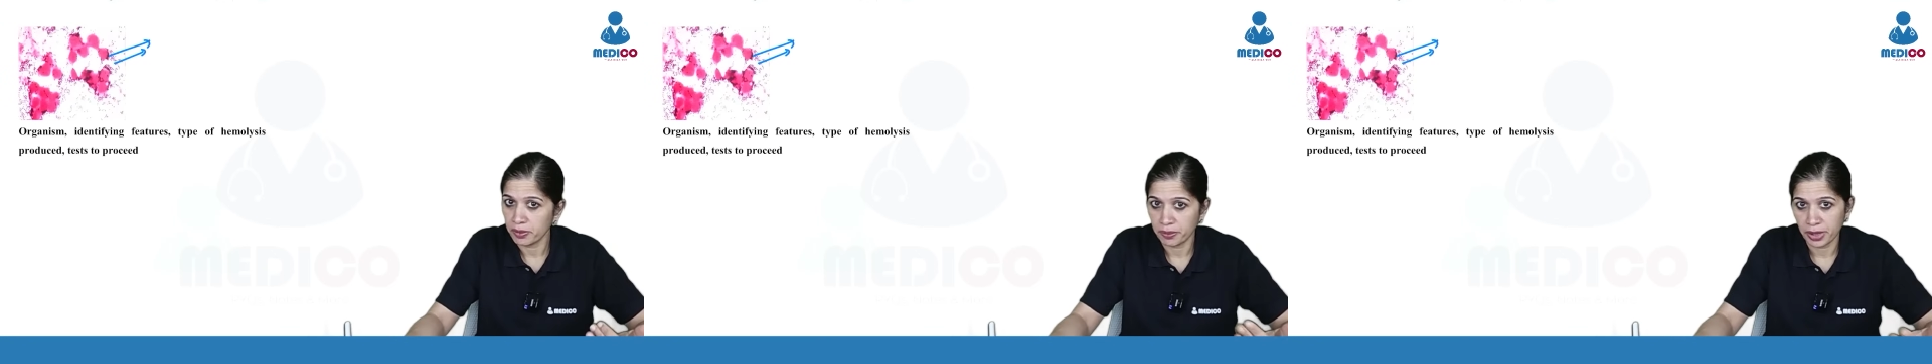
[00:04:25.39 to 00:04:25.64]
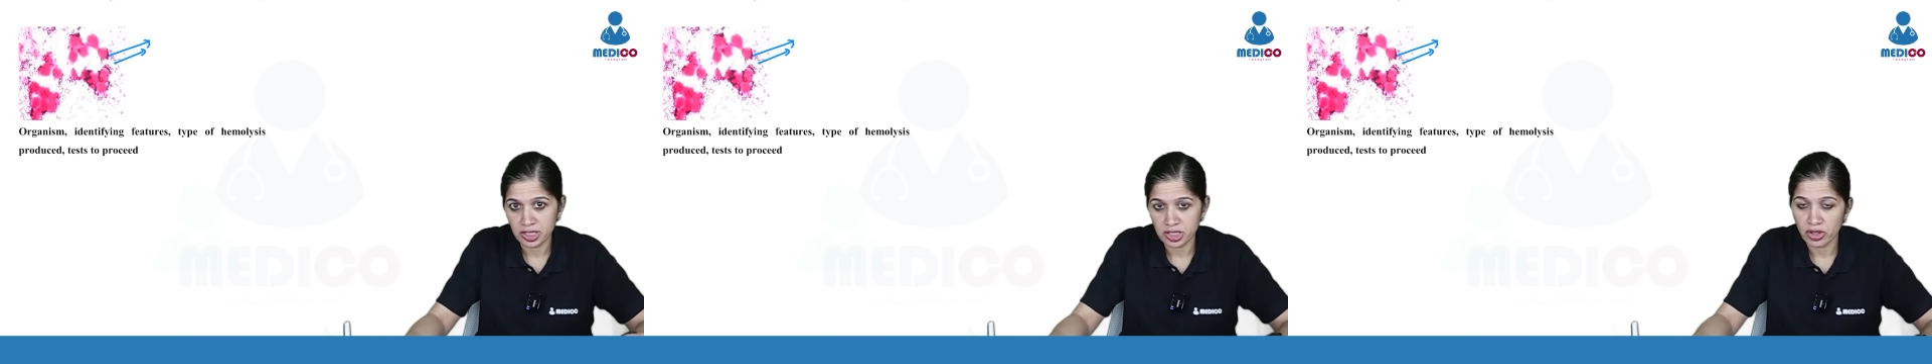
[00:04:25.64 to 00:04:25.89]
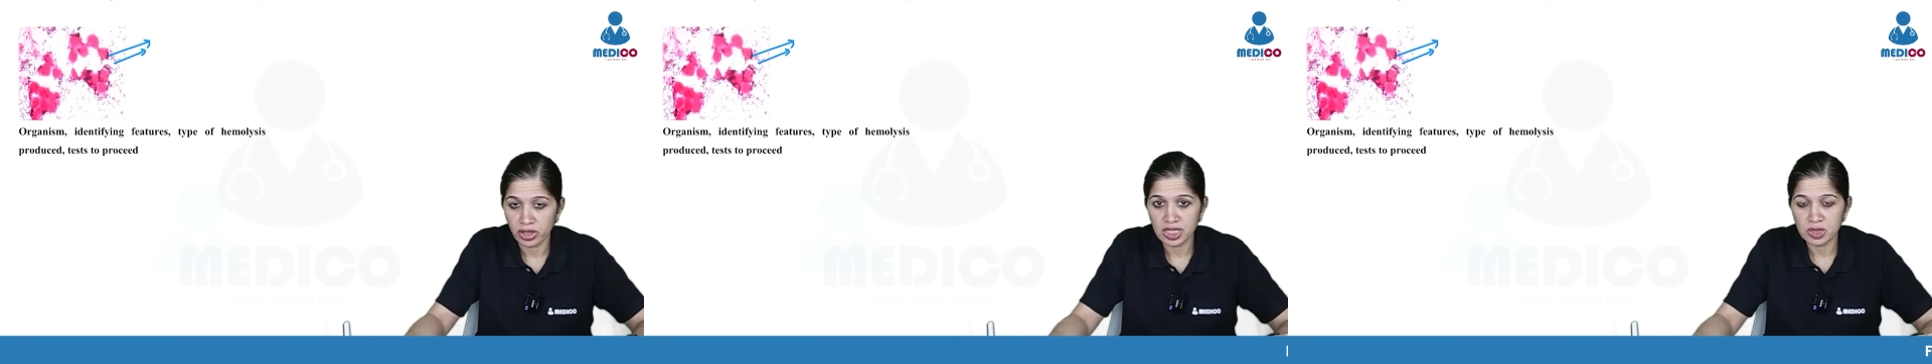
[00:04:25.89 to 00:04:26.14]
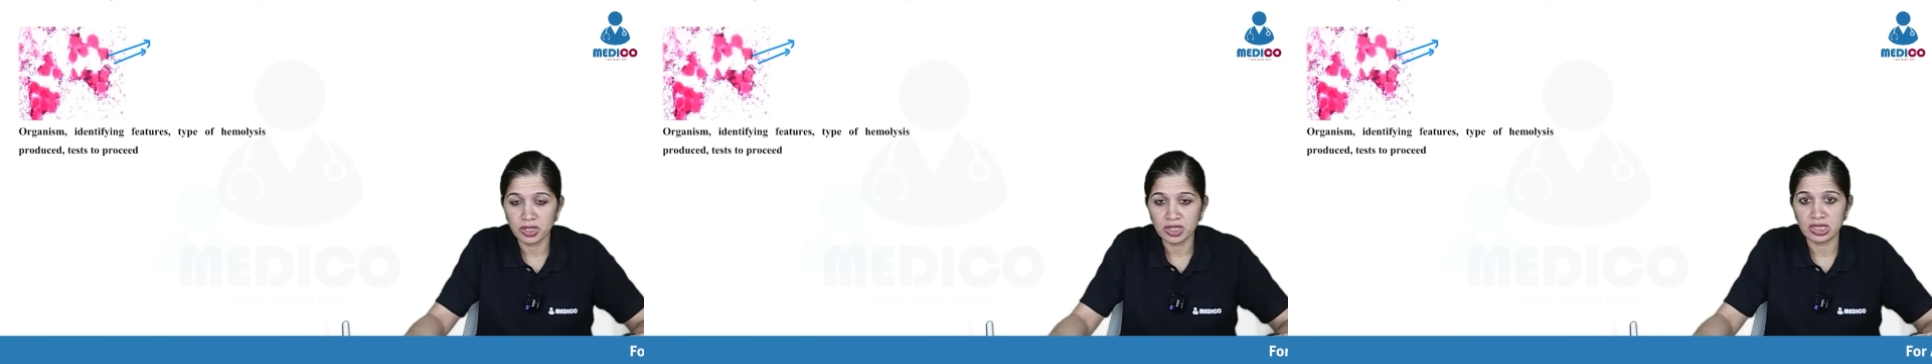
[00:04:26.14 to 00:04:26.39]
Based on
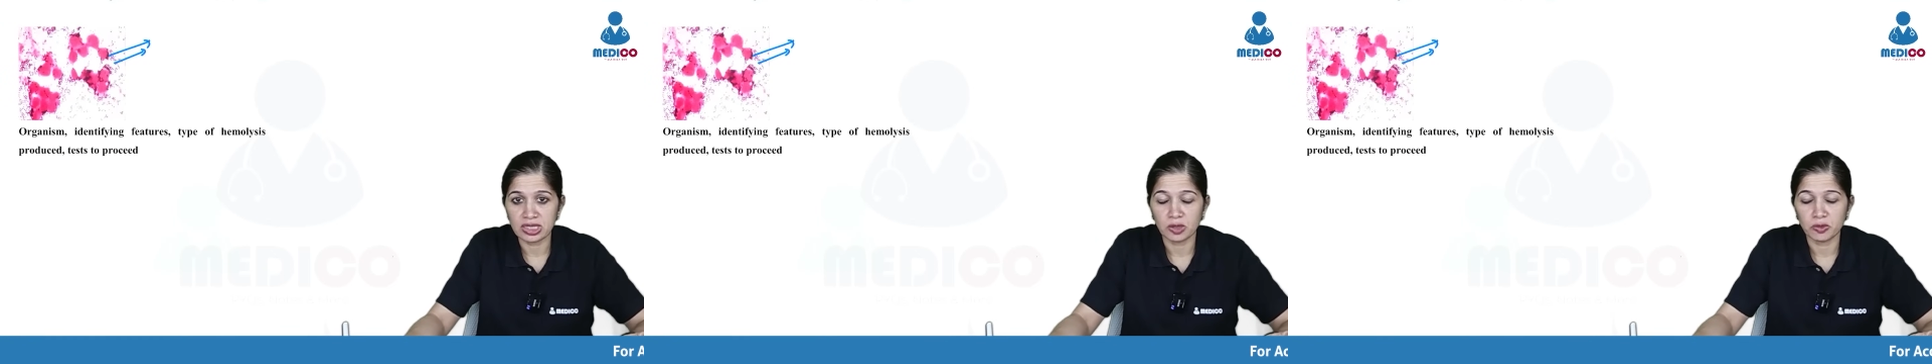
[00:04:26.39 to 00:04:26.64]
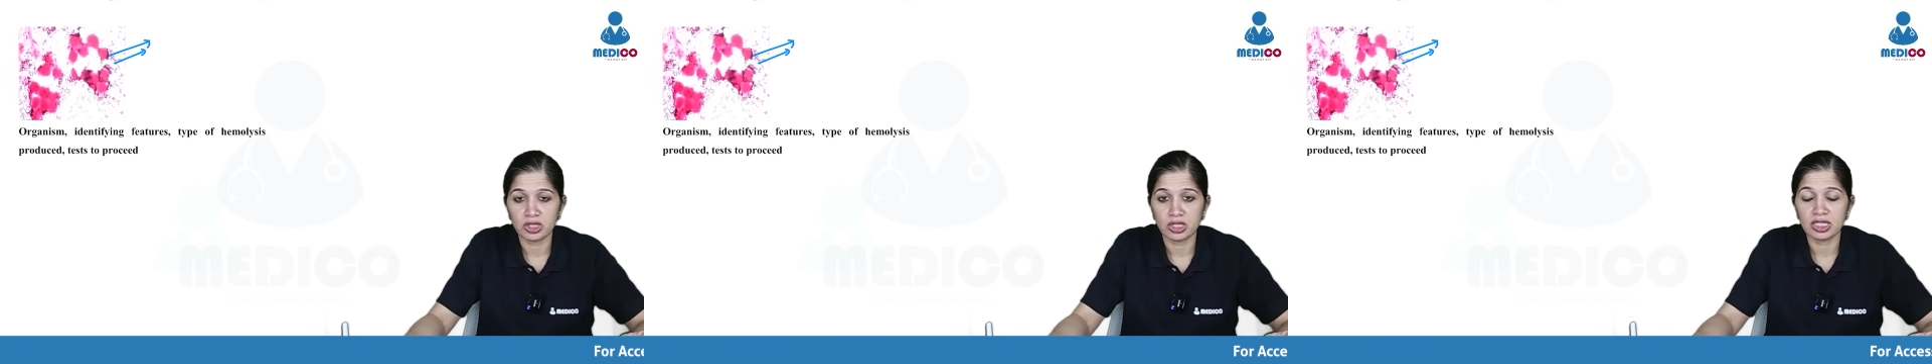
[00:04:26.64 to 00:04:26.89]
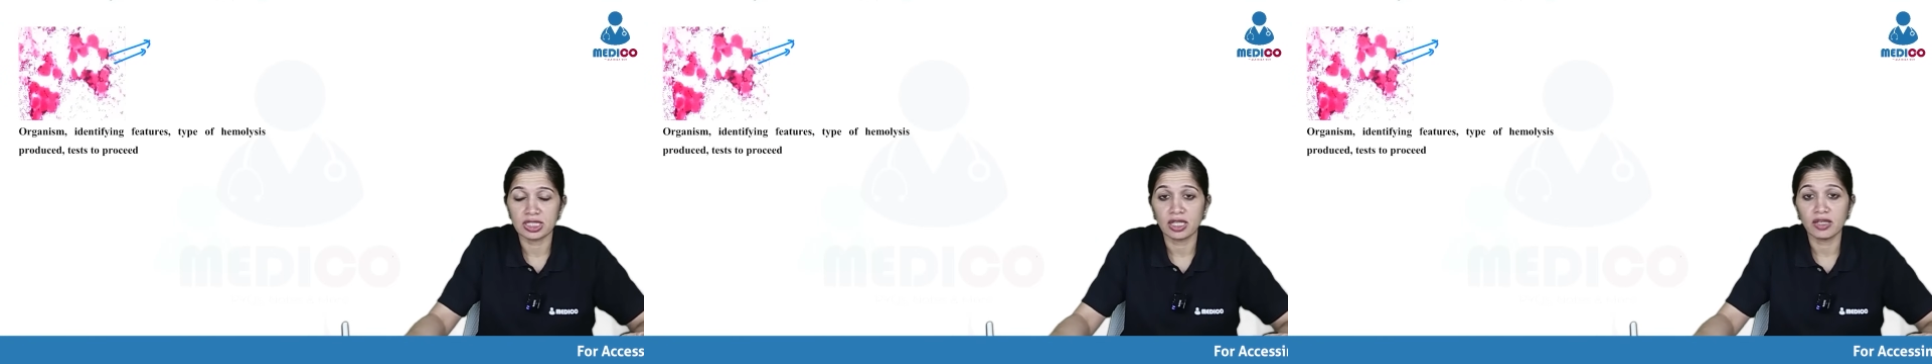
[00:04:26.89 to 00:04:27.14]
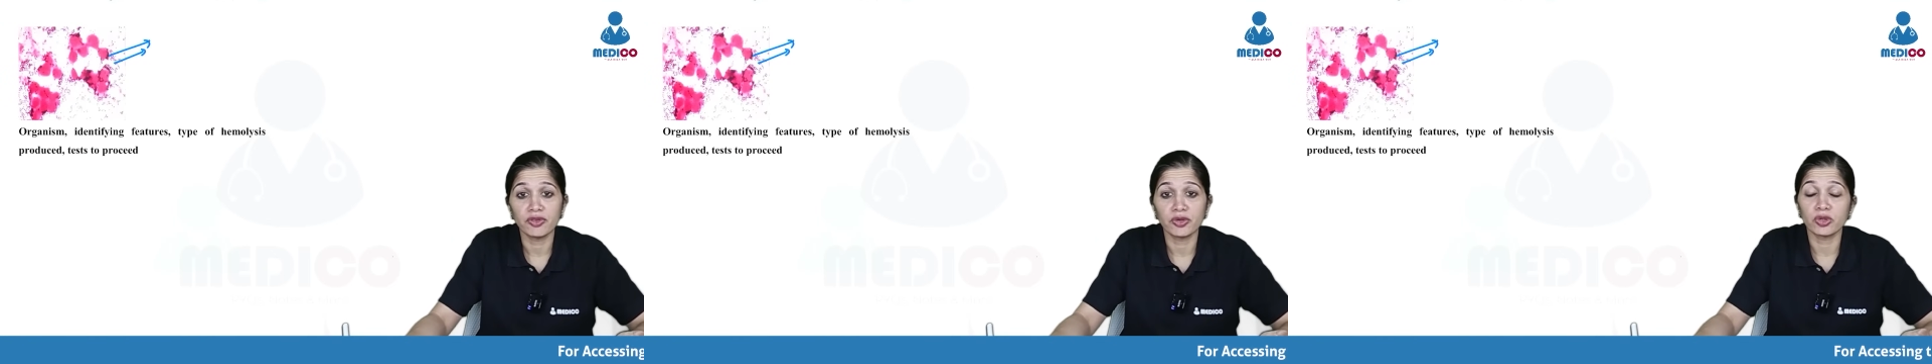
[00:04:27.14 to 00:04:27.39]
this much description itself,